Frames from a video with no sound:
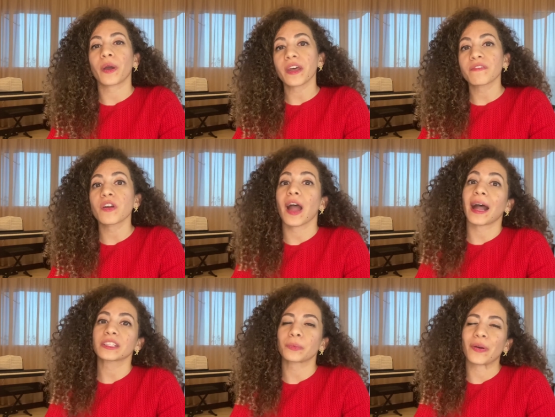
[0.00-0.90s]
whenever
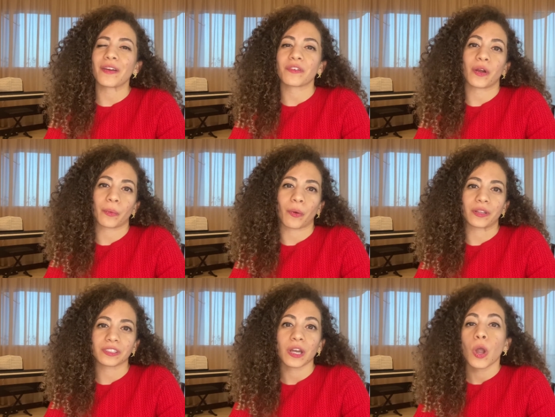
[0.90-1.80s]
and wherever I
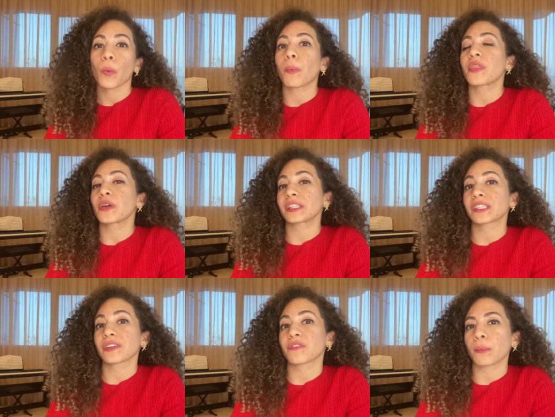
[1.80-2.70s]
want. Whether it's
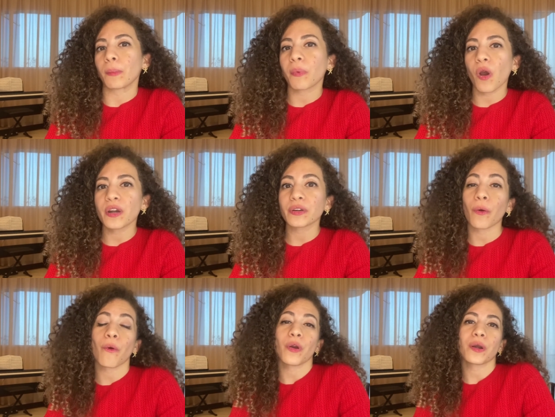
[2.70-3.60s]
from a park
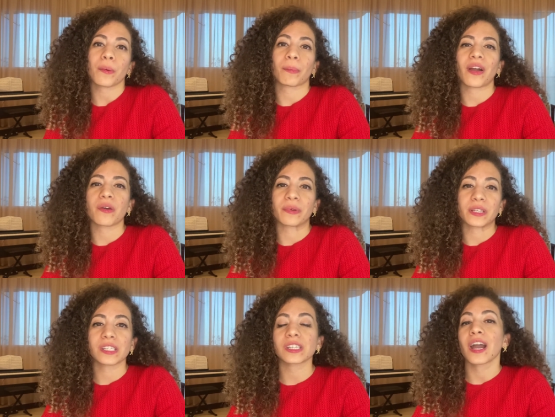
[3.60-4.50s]
or by the
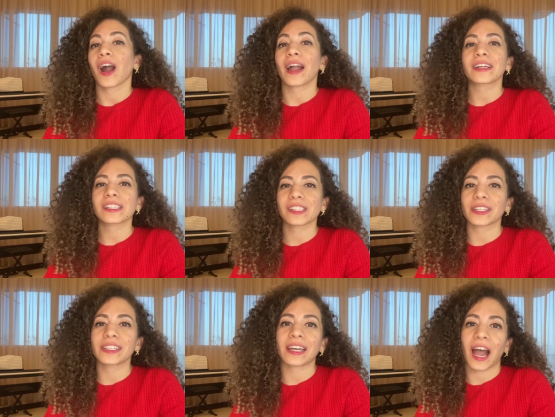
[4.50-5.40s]
beach, I can study
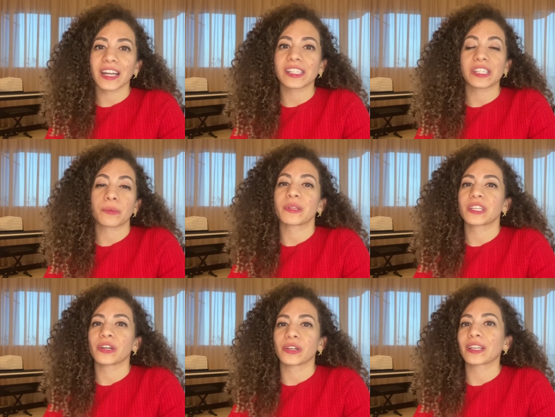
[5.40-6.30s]
and access the
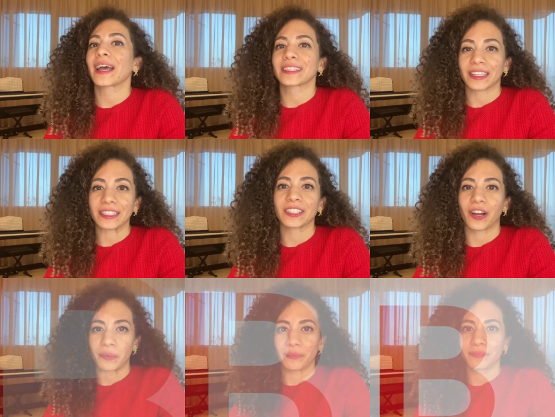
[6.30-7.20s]
material at any time.